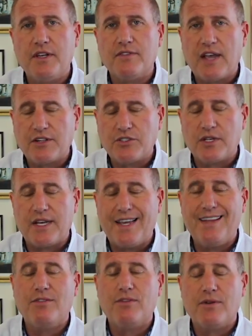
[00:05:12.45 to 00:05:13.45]
It's actually
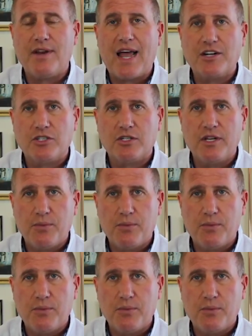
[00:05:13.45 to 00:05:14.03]
internationally